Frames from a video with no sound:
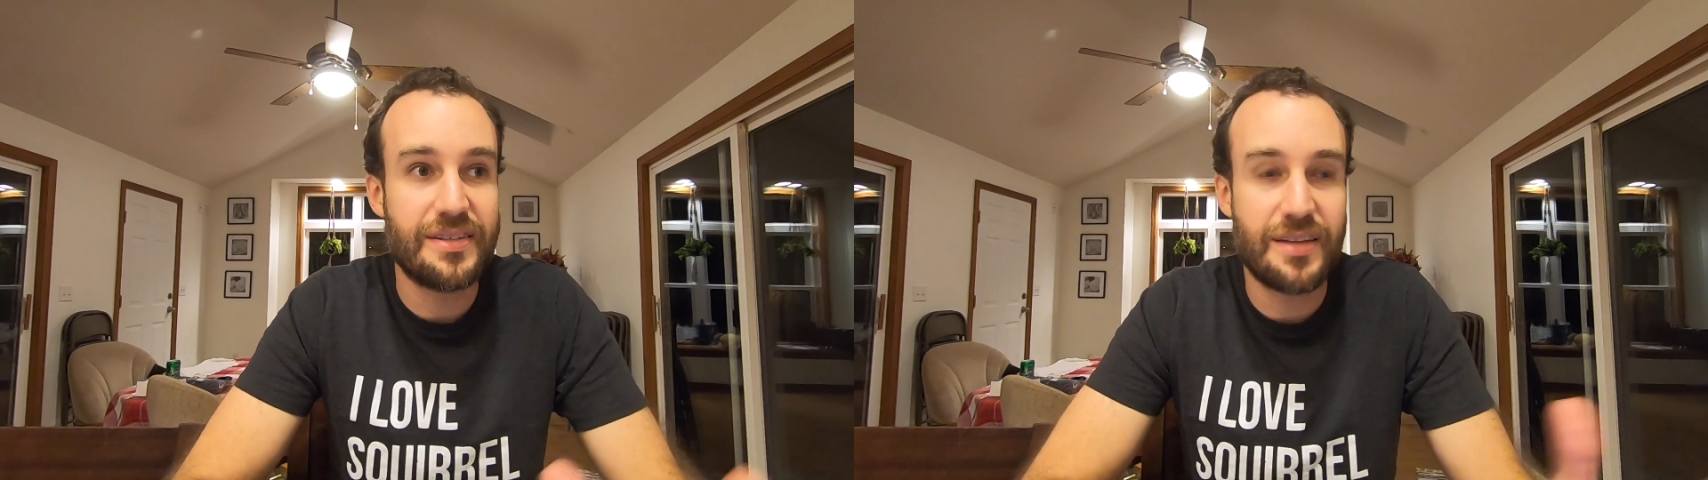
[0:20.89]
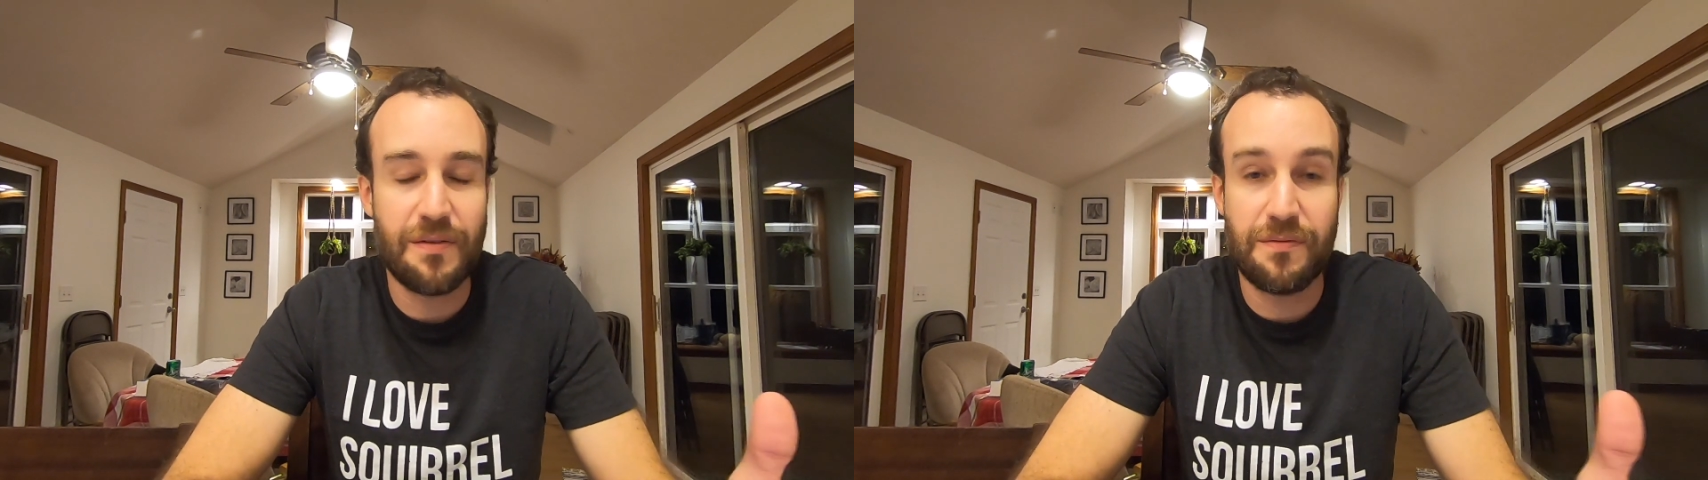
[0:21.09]

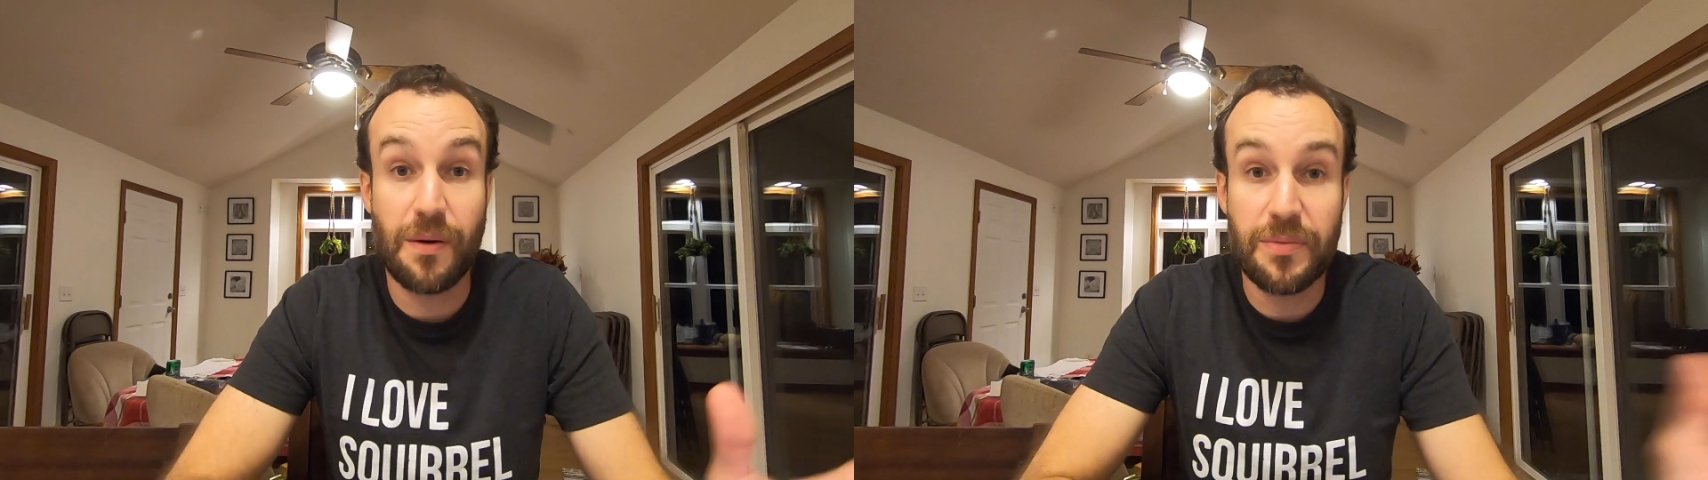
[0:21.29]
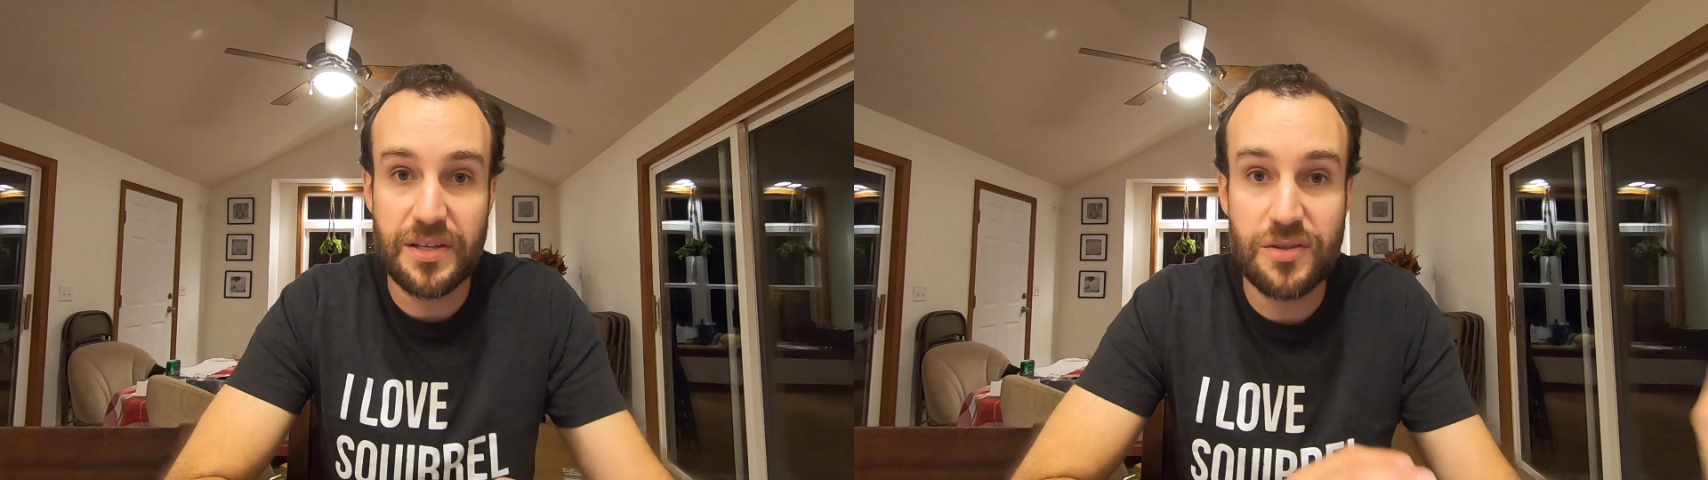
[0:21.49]
stuff
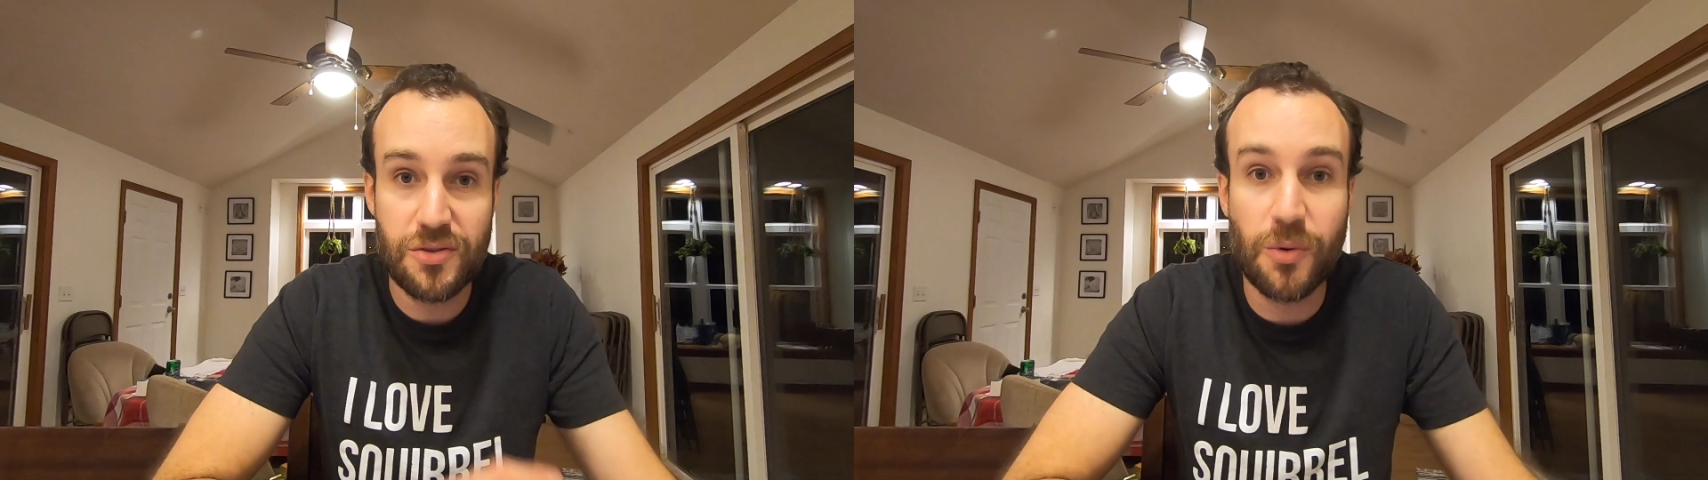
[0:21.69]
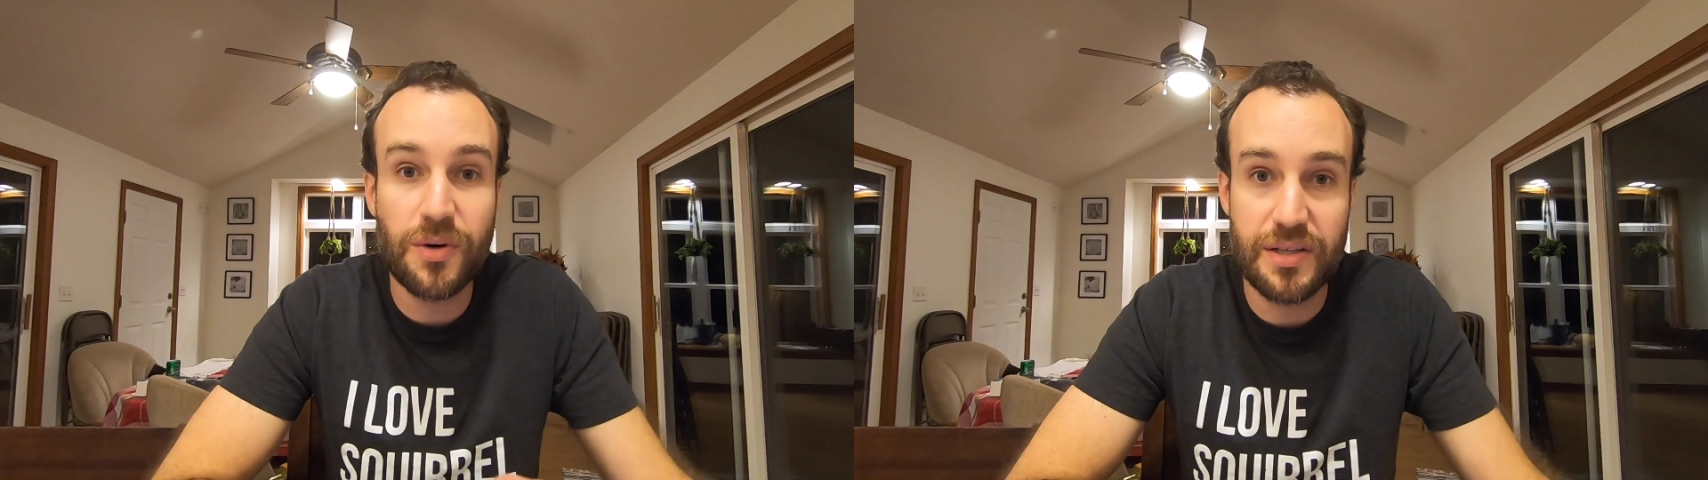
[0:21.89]
from these
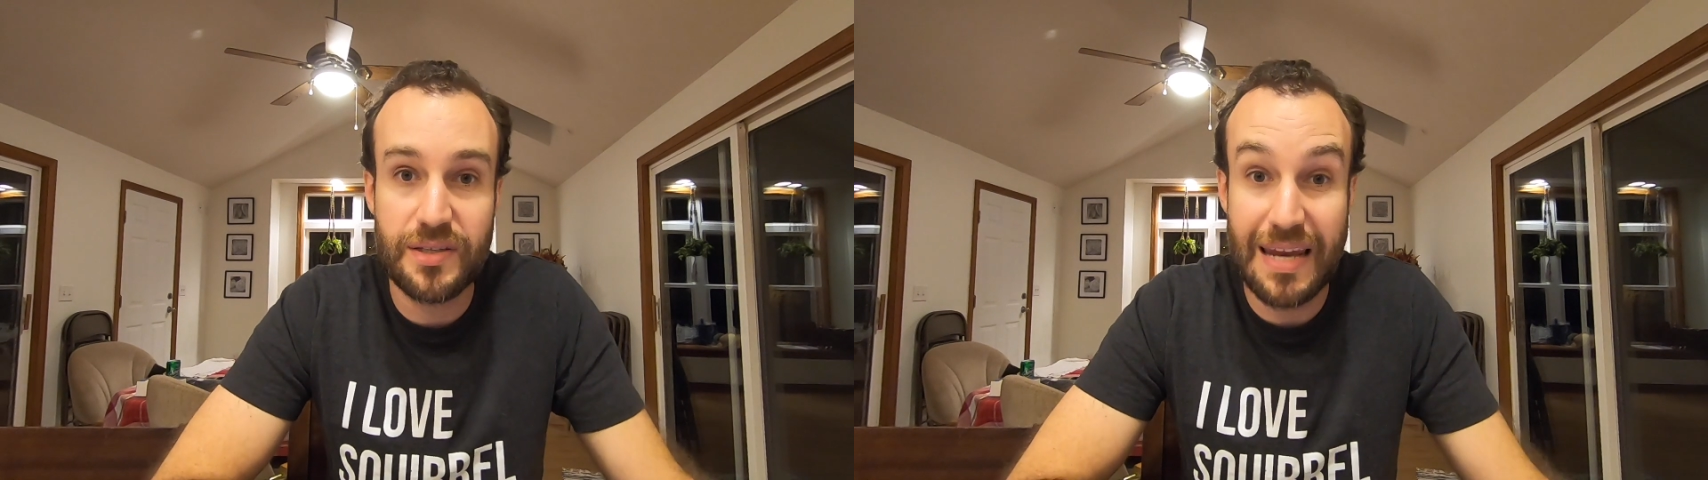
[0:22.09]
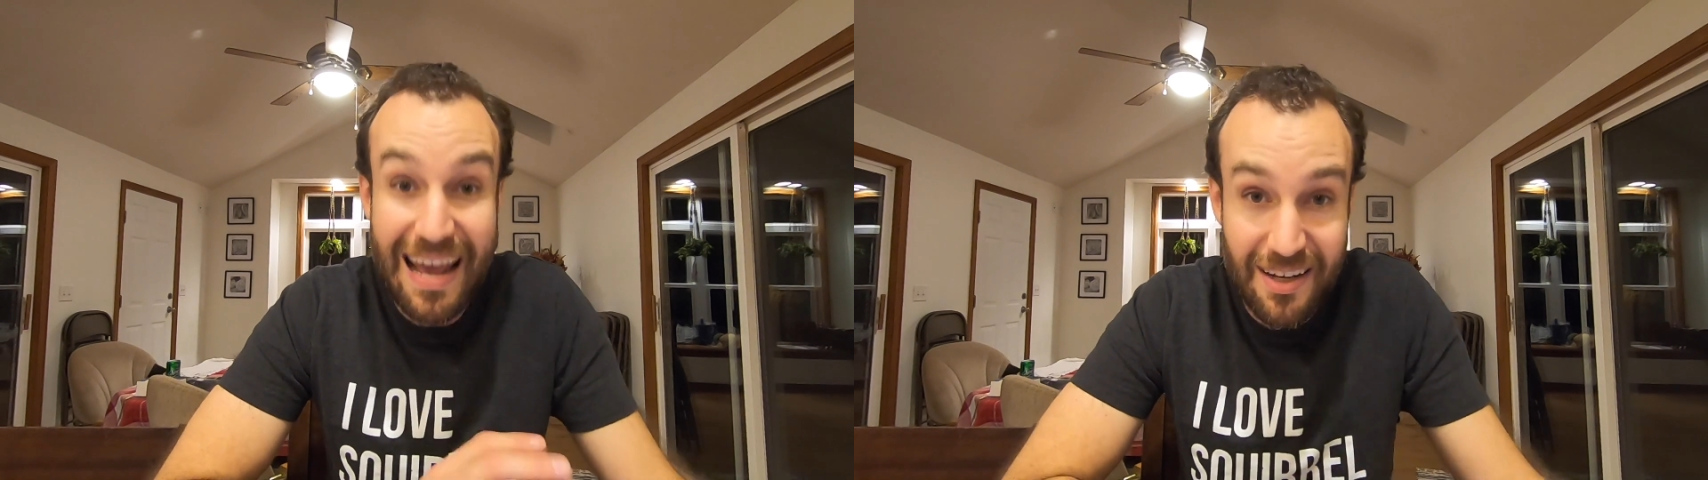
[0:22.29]
stories
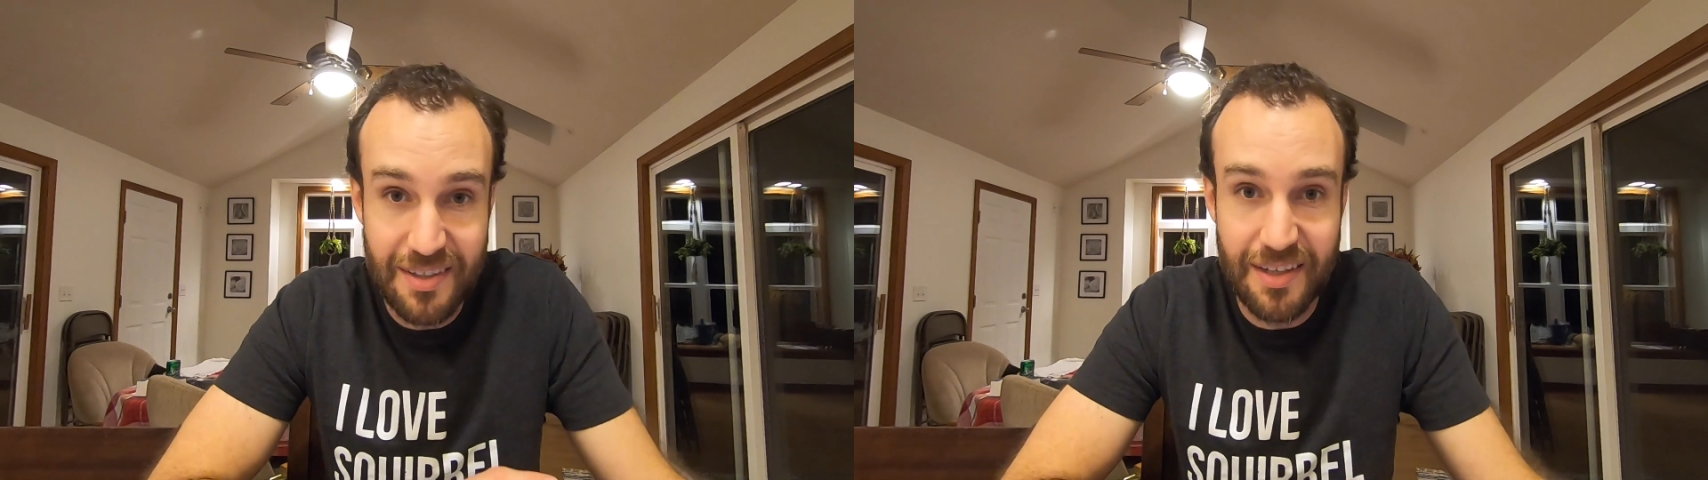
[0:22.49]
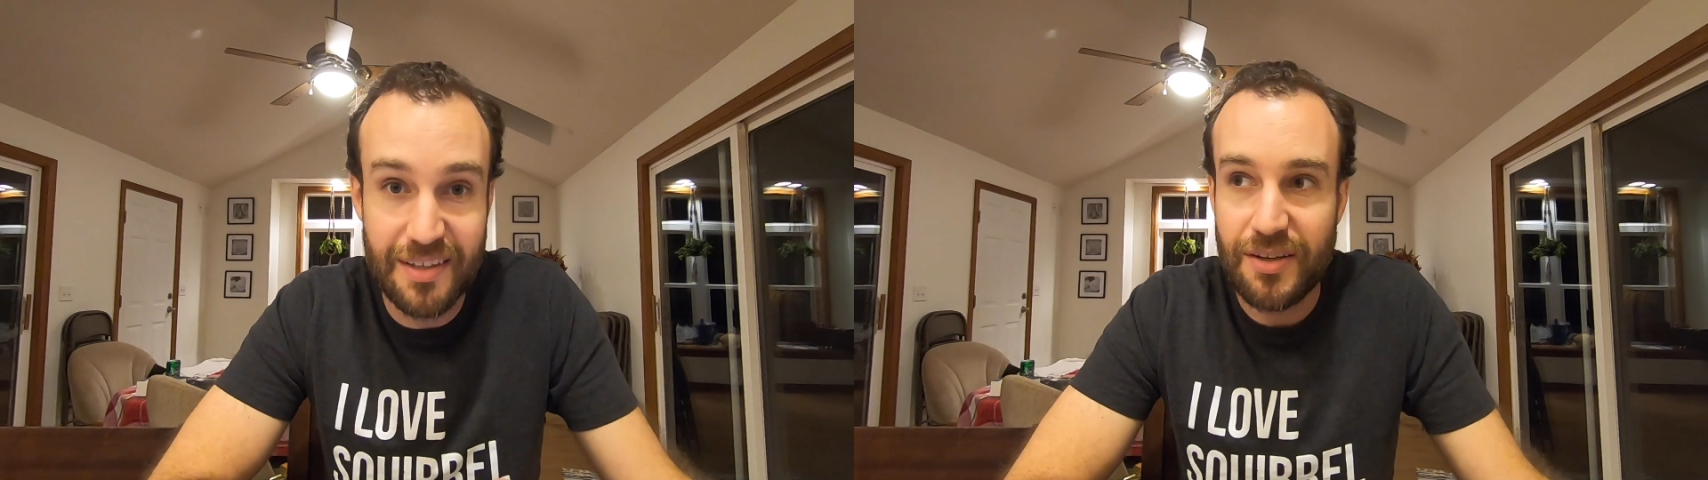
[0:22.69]
in
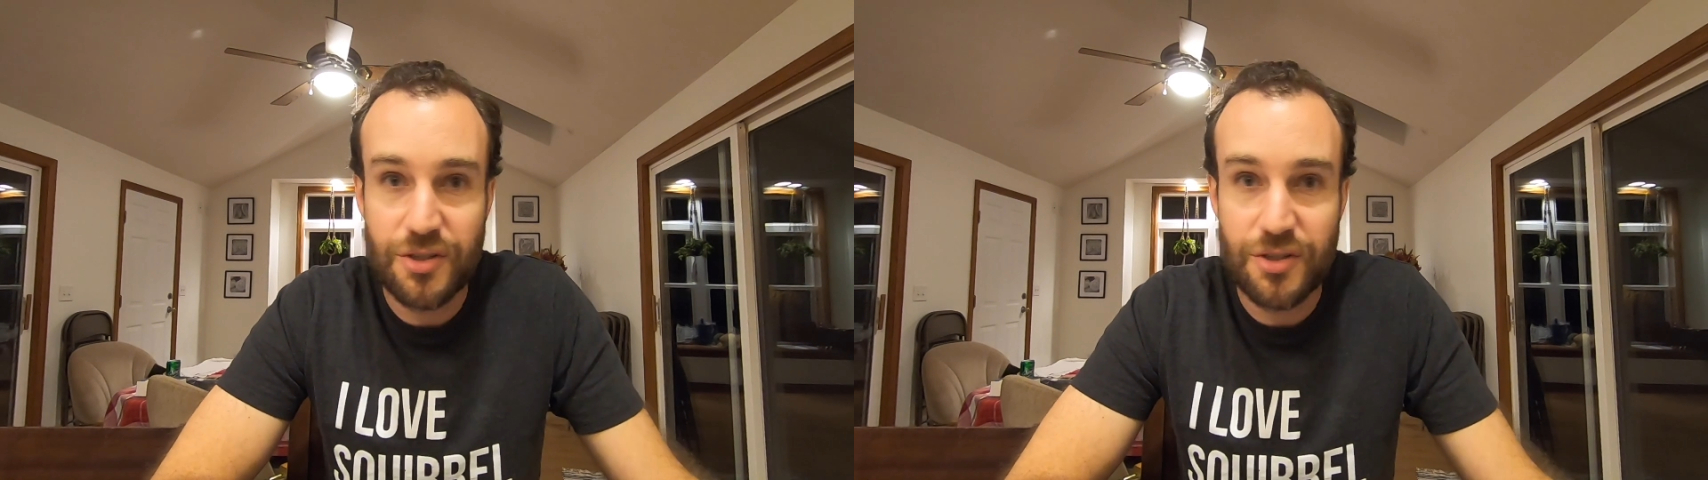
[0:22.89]
Exodus